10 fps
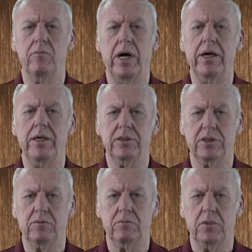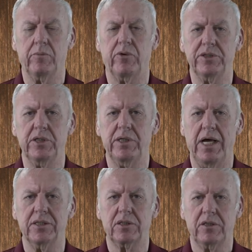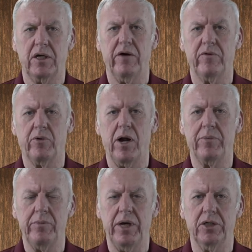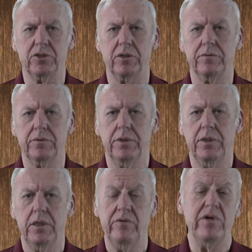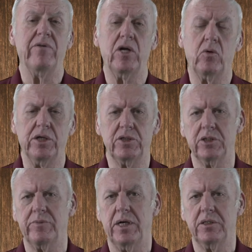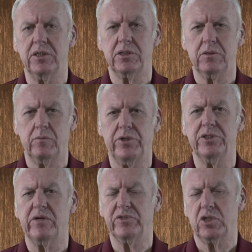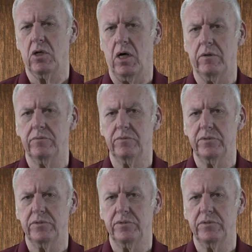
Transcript: but it's an unpleasant task of a property manager. If you have any questions about this, please give us a call.